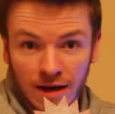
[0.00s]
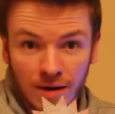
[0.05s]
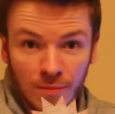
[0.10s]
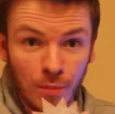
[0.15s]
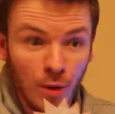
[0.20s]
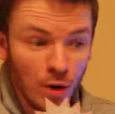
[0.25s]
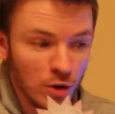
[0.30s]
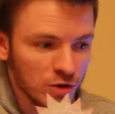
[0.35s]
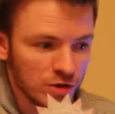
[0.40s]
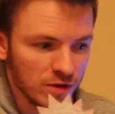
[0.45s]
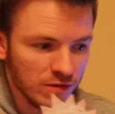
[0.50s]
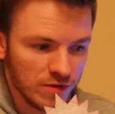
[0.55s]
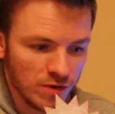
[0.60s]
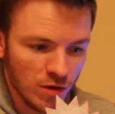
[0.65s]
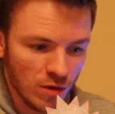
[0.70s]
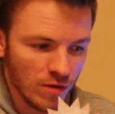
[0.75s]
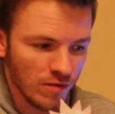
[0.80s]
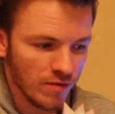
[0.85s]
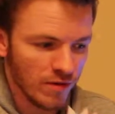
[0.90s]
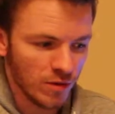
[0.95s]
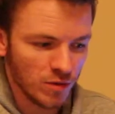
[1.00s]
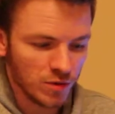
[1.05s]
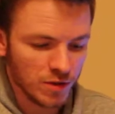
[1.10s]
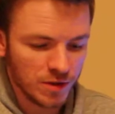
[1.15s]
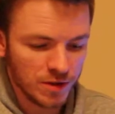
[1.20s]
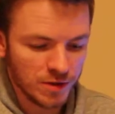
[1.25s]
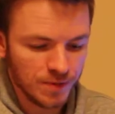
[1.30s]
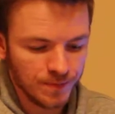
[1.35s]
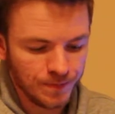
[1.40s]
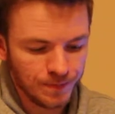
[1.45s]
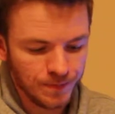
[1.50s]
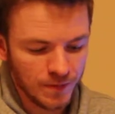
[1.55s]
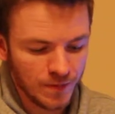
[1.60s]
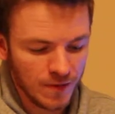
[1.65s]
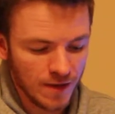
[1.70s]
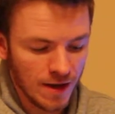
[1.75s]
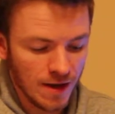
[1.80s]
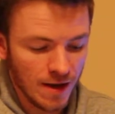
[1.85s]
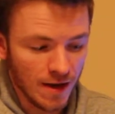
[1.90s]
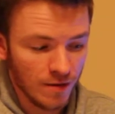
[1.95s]
box of solar filters.
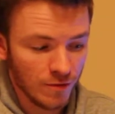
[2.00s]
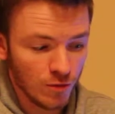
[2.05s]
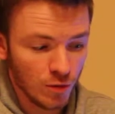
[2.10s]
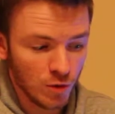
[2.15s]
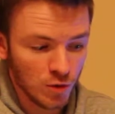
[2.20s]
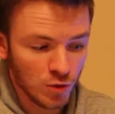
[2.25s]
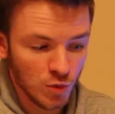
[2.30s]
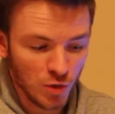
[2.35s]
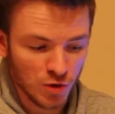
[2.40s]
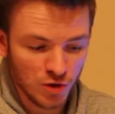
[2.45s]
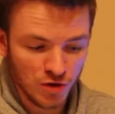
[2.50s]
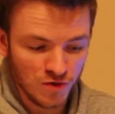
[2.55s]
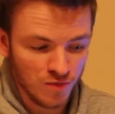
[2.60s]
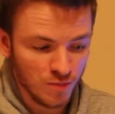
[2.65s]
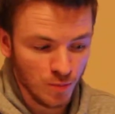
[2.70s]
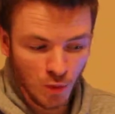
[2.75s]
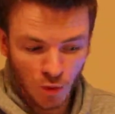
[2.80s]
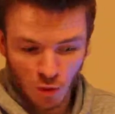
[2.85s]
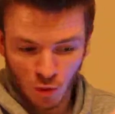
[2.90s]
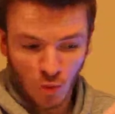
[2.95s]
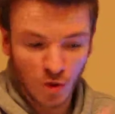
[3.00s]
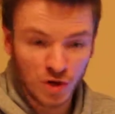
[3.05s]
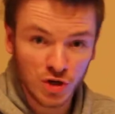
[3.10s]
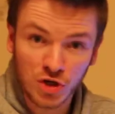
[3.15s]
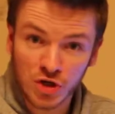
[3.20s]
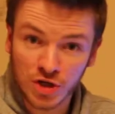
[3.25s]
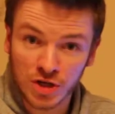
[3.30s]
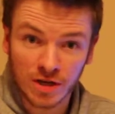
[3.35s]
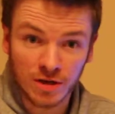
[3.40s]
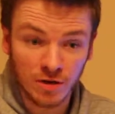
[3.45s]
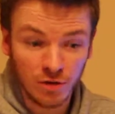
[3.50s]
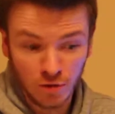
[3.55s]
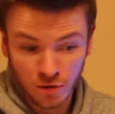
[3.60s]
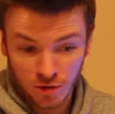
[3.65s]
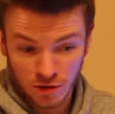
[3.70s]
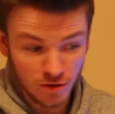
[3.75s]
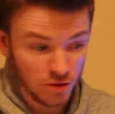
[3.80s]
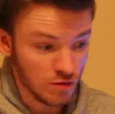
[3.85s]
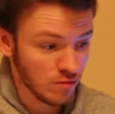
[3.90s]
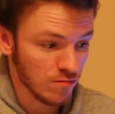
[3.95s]
And of course, once you've bought one sheet, you
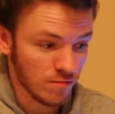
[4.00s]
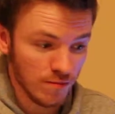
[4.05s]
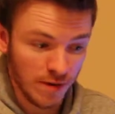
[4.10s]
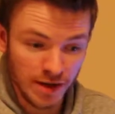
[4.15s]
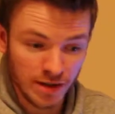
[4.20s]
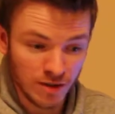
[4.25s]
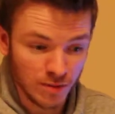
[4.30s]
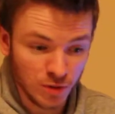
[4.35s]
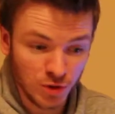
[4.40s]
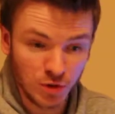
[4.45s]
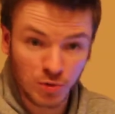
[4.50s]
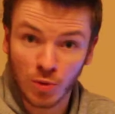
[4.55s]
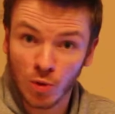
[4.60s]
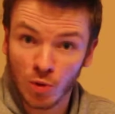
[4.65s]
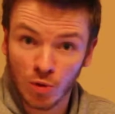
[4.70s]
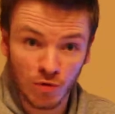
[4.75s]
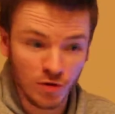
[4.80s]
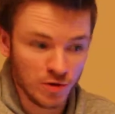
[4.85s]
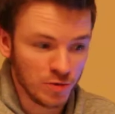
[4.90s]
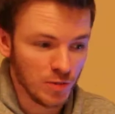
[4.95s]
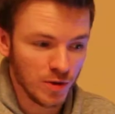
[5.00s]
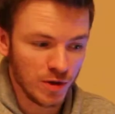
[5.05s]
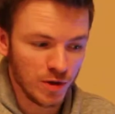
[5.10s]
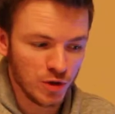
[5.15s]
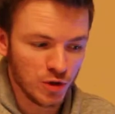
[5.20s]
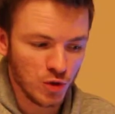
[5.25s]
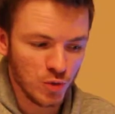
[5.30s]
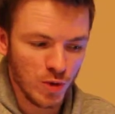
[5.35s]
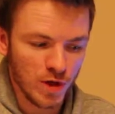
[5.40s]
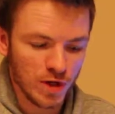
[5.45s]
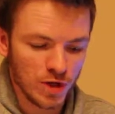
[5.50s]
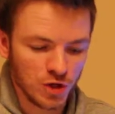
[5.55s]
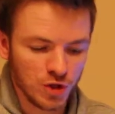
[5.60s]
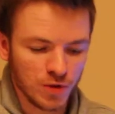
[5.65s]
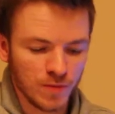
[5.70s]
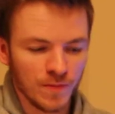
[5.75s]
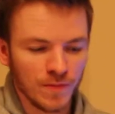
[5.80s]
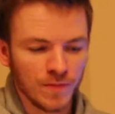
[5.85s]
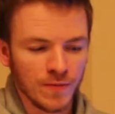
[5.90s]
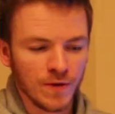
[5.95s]
can make them as small or as big as you
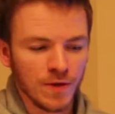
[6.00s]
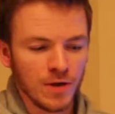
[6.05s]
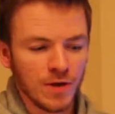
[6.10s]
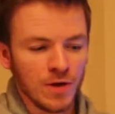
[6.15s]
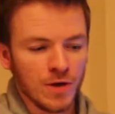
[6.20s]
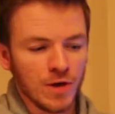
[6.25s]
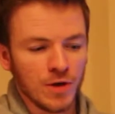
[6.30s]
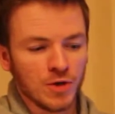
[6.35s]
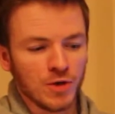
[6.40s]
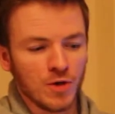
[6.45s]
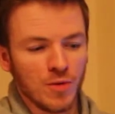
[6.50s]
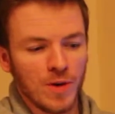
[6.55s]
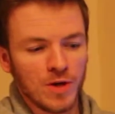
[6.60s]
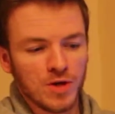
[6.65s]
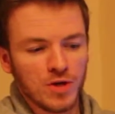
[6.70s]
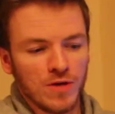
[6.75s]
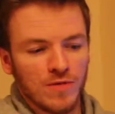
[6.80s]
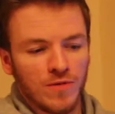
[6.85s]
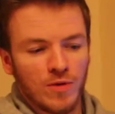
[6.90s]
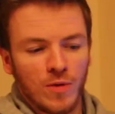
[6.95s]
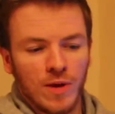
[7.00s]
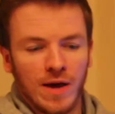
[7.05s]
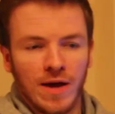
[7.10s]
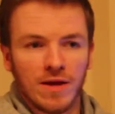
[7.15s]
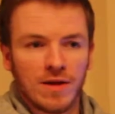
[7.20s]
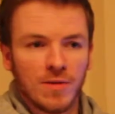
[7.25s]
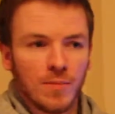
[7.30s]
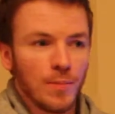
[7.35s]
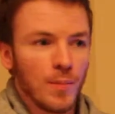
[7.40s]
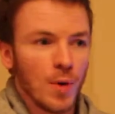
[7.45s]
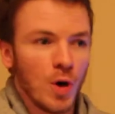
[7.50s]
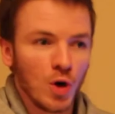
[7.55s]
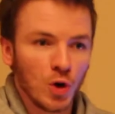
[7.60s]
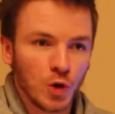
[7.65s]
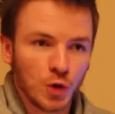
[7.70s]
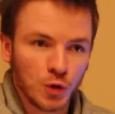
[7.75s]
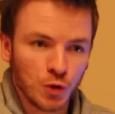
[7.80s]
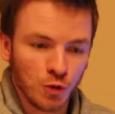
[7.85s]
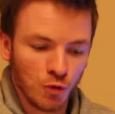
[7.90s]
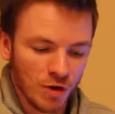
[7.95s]
wish. So imagine if you had a
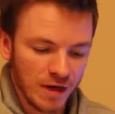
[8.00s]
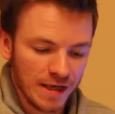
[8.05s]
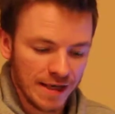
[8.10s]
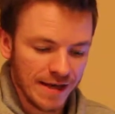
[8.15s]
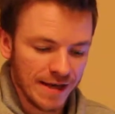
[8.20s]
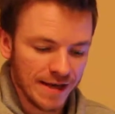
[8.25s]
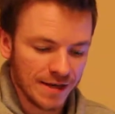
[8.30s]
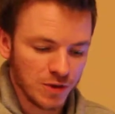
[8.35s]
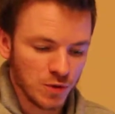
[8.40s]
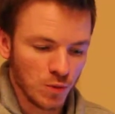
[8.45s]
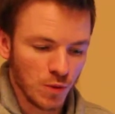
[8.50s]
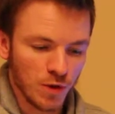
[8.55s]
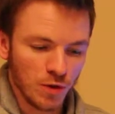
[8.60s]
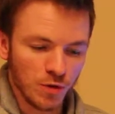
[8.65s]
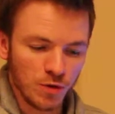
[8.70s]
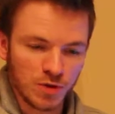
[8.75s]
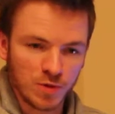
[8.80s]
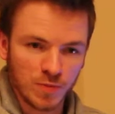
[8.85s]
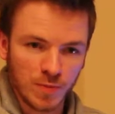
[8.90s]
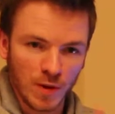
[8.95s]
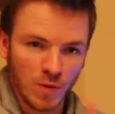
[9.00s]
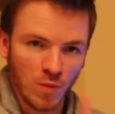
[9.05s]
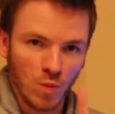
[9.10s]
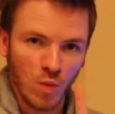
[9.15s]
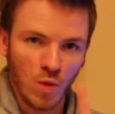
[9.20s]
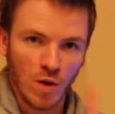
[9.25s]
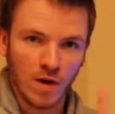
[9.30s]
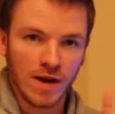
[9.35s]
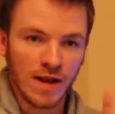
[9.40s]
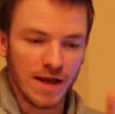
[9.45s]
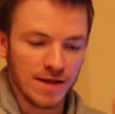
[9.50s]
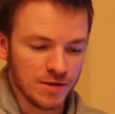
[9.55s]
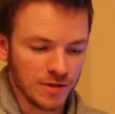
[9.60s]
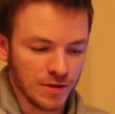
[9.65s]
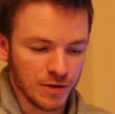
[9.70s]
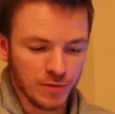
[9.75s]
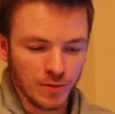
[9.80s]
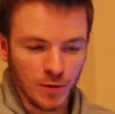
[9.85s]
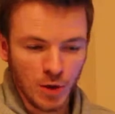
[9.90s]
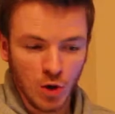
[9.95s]
box or a kit where you could spend one
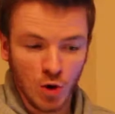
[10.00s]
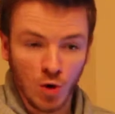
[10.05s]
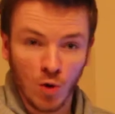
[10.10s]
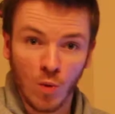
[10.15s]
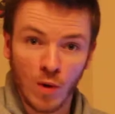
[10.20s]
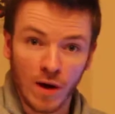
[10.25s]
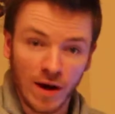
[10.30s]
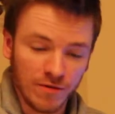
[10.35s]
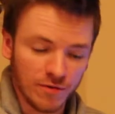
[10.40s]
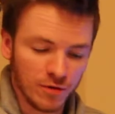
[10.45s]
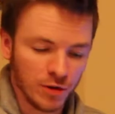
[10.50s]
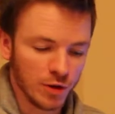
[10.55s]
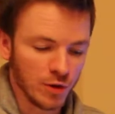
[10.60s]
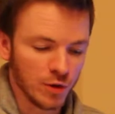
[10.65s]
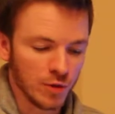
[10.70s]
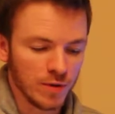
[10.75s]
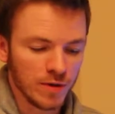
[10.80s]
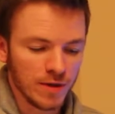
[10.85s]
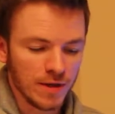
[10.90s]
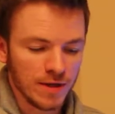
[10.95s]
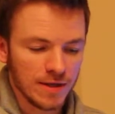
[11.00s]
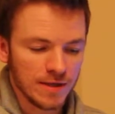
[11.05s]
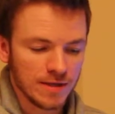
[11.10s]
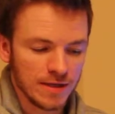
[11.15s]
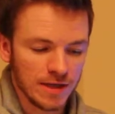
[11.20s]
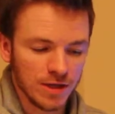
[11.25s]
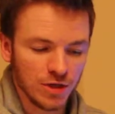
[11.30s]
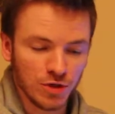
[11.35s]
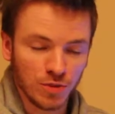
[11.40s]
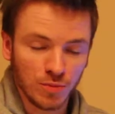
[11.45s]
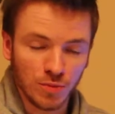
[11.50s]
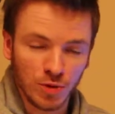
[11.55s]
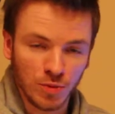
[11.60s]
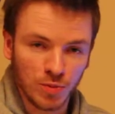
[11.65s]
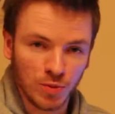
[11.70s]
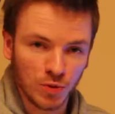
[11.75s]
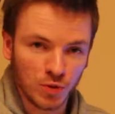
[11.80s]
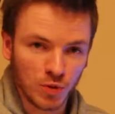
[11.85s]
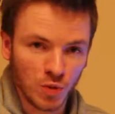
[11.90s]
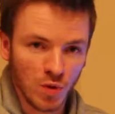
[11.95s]
lesson or one afternoon teaching
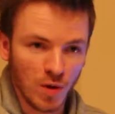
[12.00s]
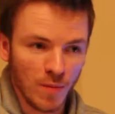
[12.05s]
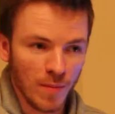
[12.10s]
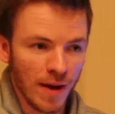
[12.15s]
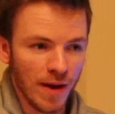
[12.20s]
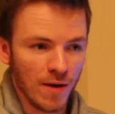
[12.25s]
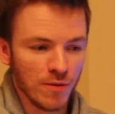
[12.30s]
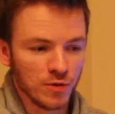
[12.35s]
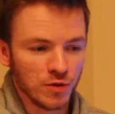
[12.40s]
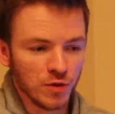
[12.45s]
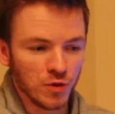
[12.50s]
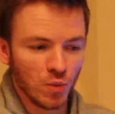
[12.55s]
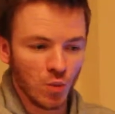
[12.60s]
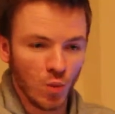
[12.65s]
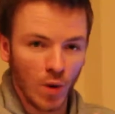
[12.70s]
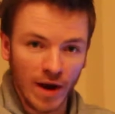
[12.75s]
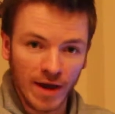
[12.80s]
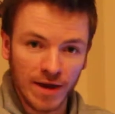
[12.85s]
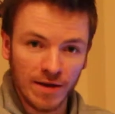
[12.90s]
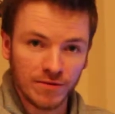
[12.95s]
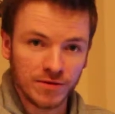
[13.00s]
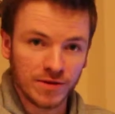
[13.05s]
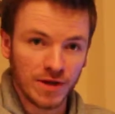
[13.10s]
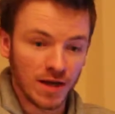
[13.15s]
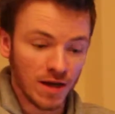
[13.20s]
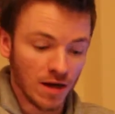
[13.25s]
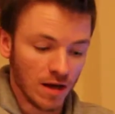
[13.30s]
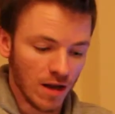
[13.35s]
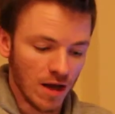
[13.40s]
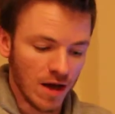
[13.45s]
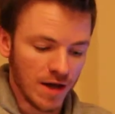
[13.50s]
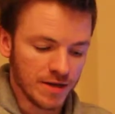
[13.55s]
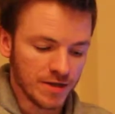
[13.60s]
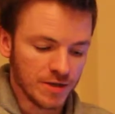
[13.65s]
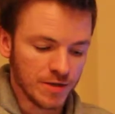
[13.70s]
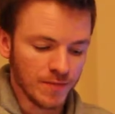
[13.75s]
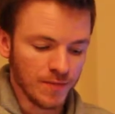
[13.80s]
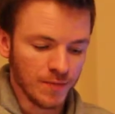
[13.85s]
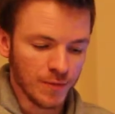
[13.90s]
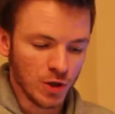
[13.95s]
pupils all about waves and light.